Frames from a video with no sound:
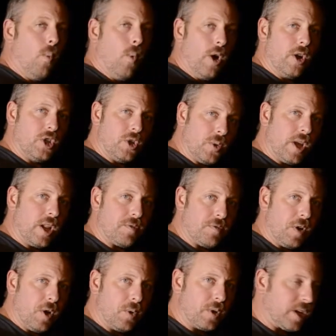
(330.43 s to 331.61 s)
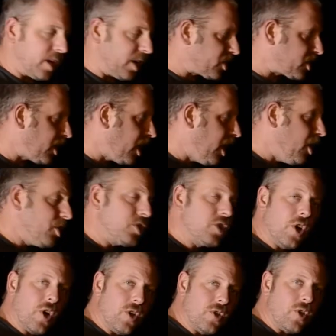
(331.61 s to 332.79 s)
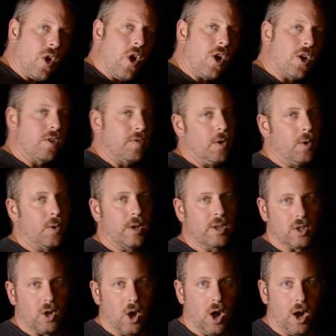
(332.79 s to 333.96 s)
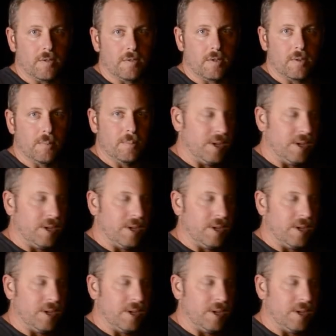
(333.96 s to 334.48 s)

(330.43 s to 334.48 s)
once you get it focused, turn your autofocus off.